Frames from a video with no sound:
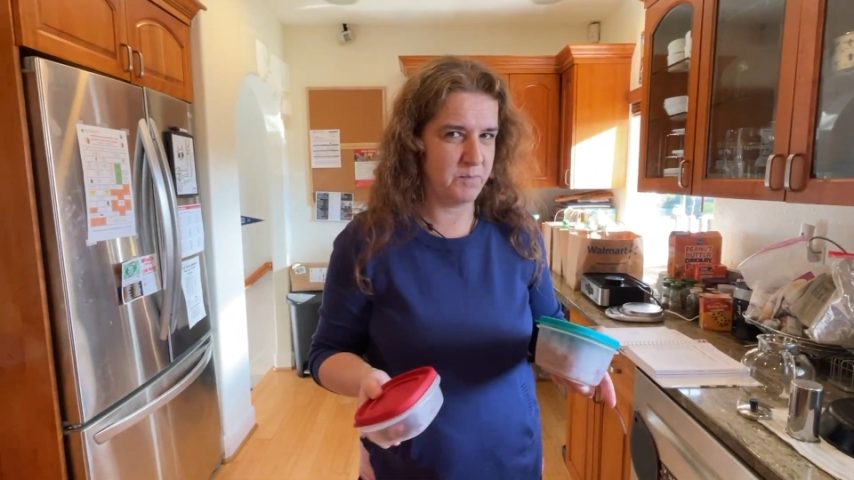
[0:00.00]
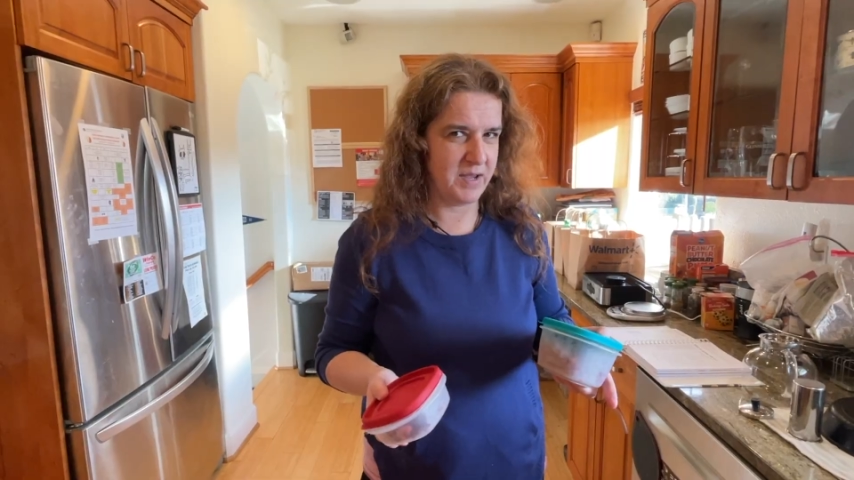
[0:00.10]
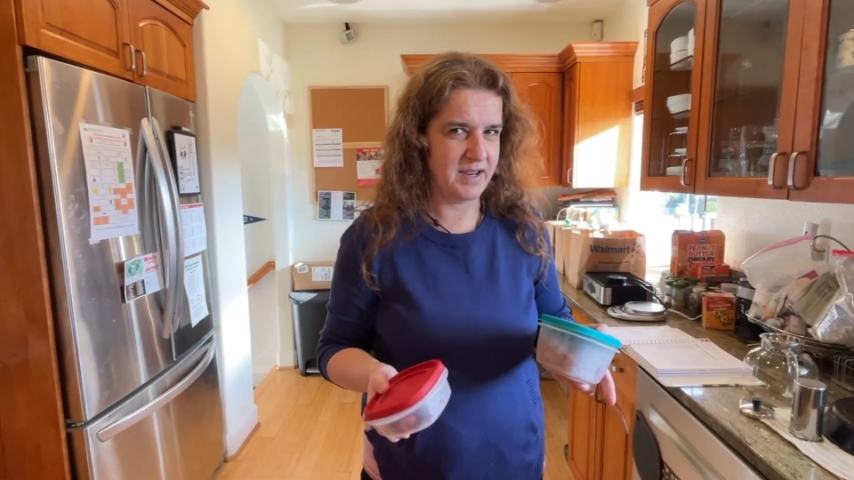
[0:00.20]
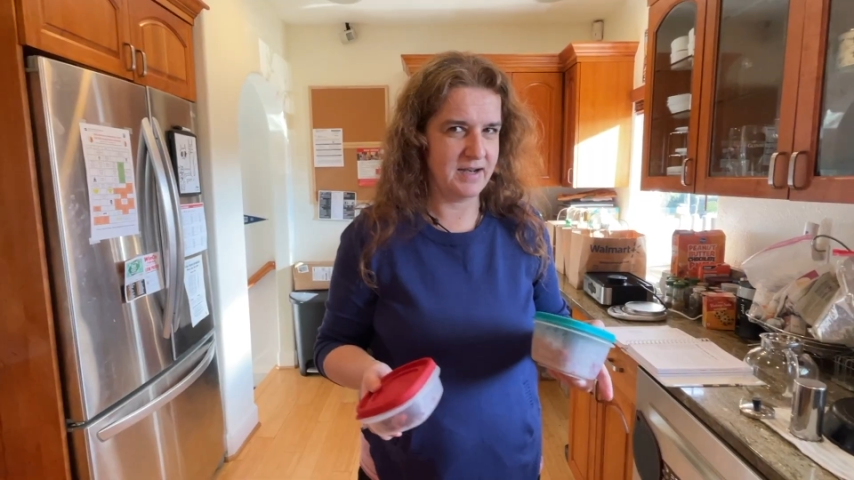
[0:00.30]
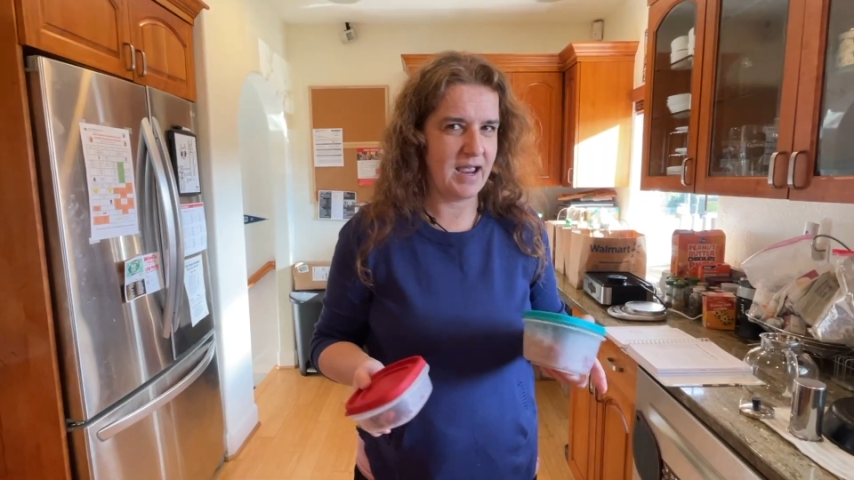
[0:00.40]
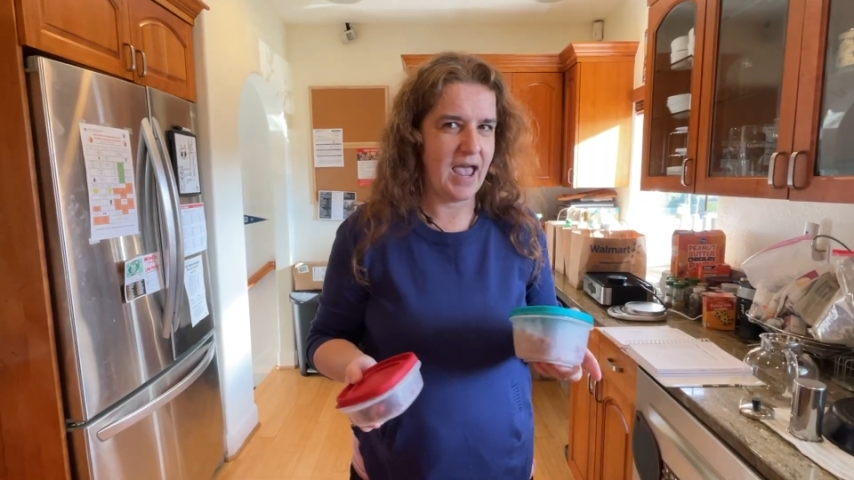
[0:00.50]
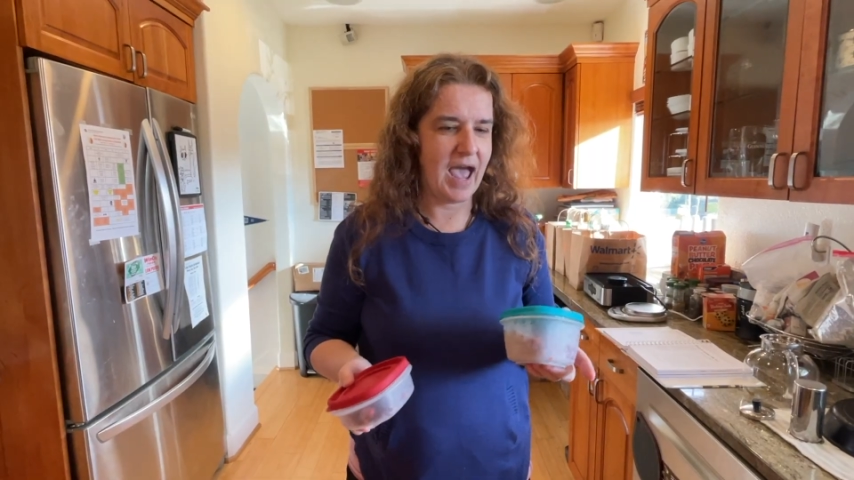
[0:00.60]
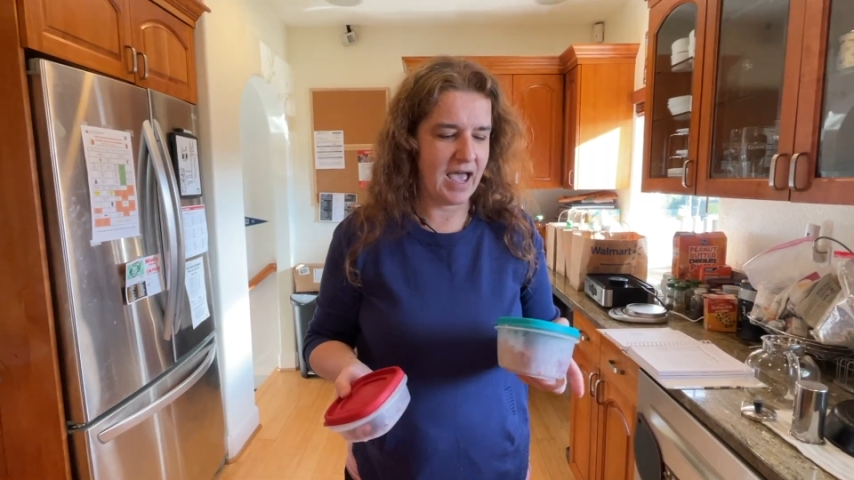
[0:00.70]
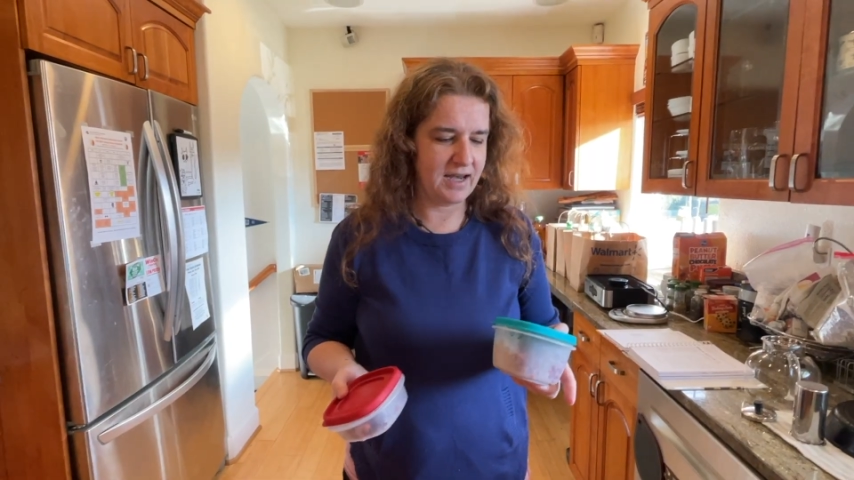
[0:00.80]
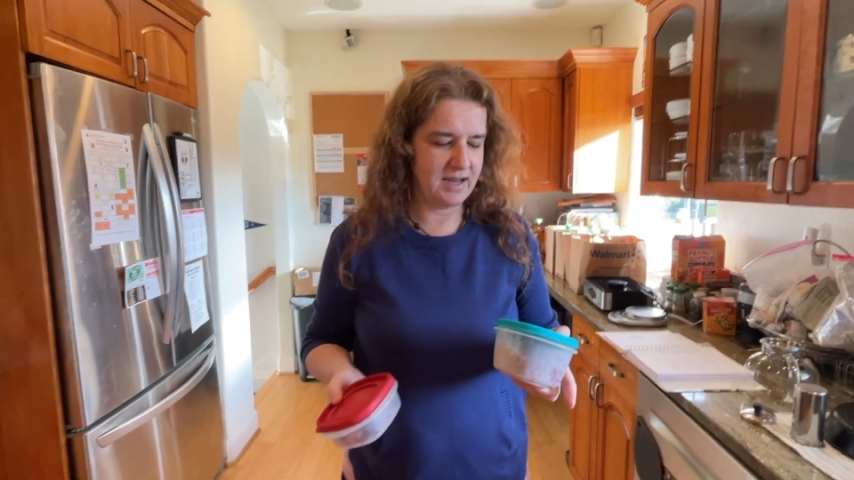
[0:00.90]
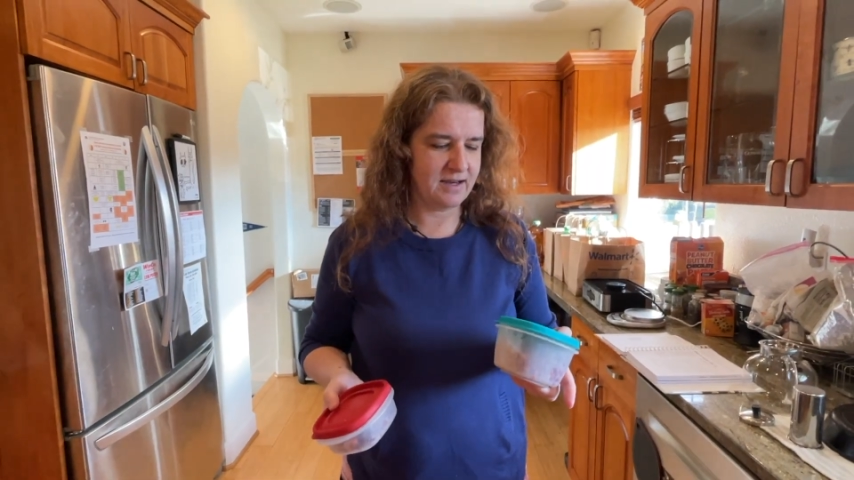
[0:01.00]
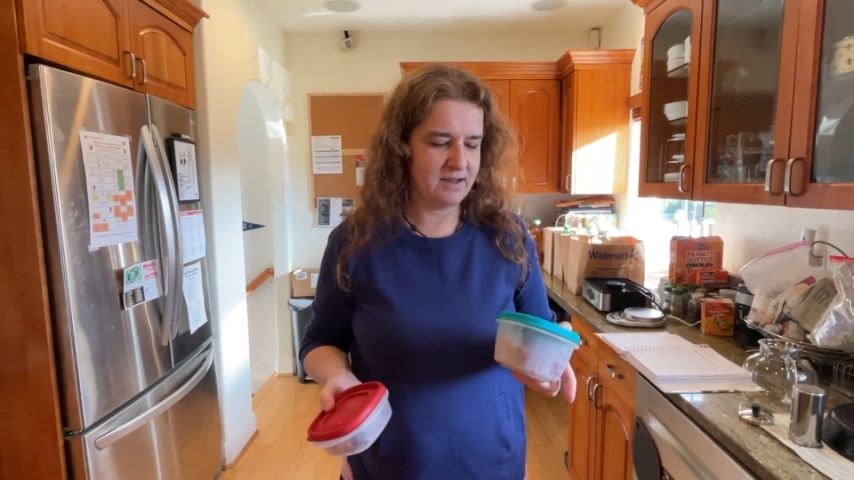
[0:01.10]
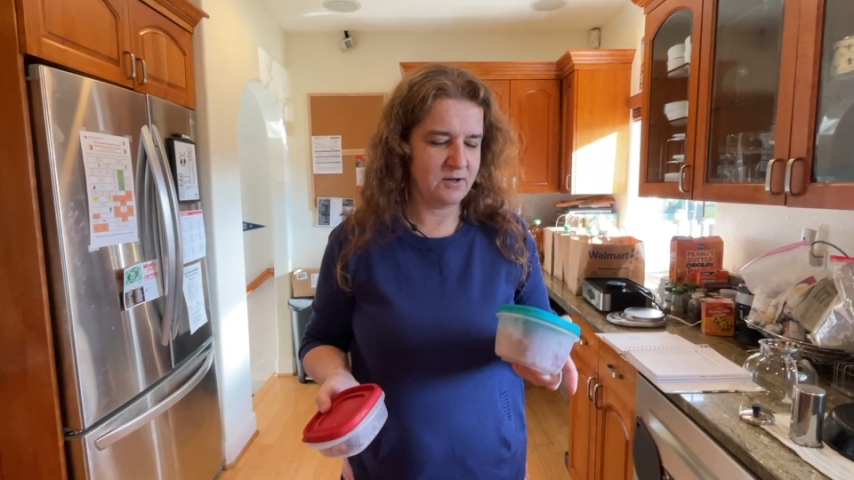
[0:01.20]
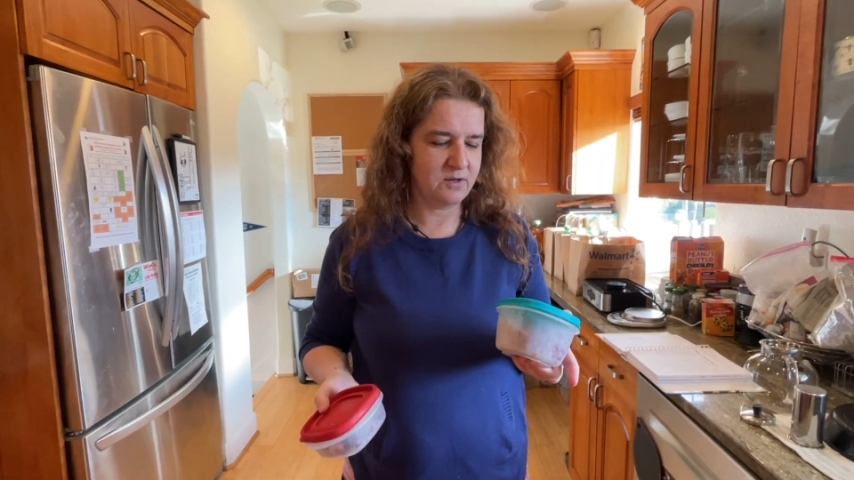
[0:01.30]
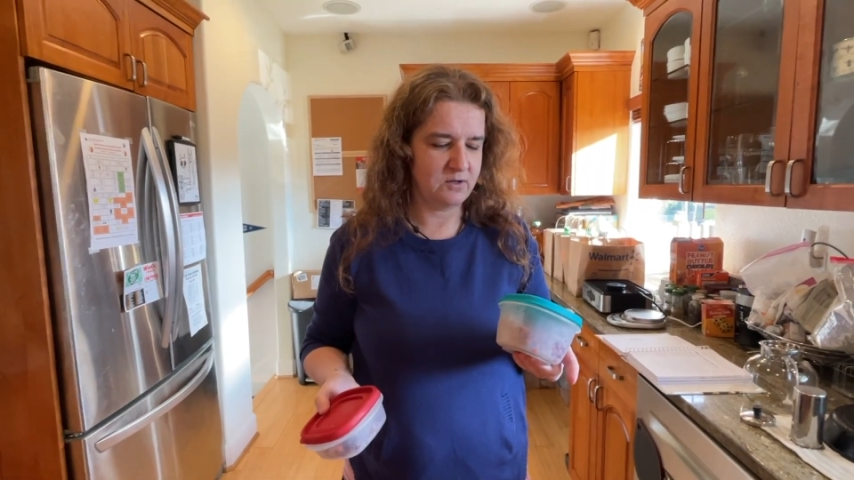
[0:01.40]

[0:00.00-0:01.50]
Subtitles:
been adding